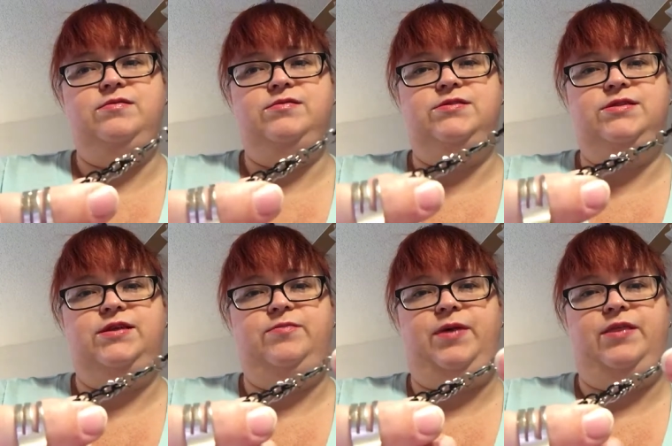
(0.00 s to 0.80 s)
You
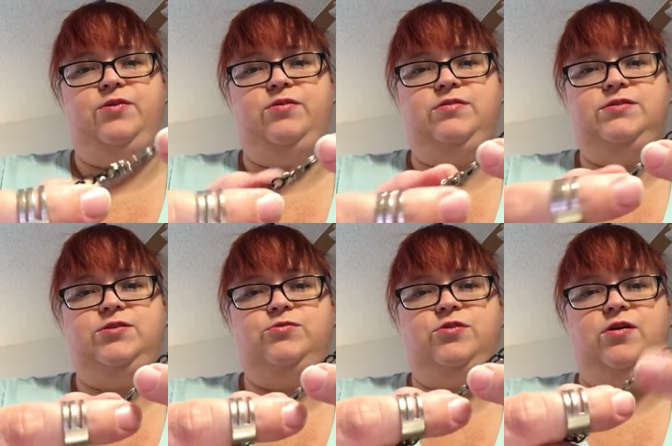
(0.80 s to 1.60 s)
see by the hooks,
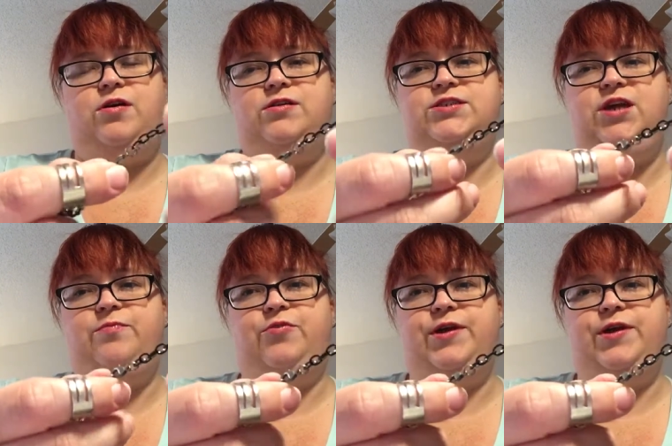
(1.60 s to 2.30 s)
those are all jump